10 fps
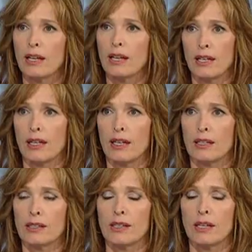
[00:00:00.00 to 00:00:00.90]
the idea
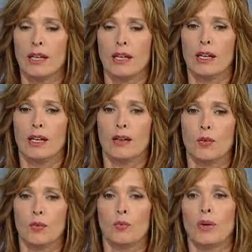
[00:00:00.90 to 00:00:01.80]
is
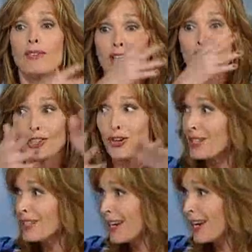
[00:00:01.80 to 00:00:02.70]
when everything's
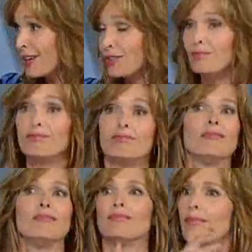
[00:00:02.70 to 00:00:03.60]
going
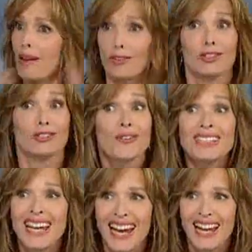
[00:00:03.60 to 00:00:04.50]
down, everything's
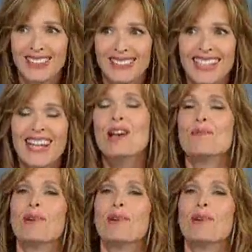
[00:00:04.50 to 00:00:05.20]
going down.